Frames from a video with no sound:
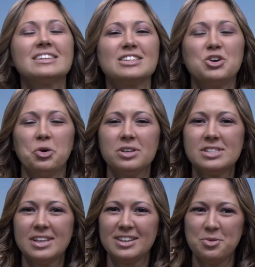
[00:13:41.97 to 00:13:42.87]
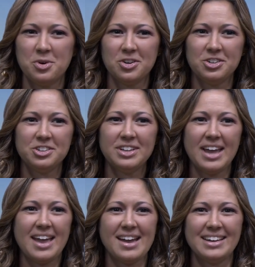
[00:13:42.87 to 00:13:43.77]
It's the coolest thing in the world.
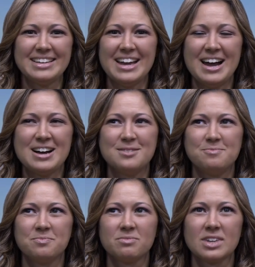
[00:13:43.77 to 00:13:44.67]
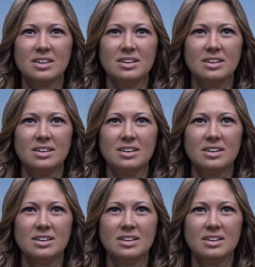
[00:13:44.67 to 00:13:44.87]
Sounds like it.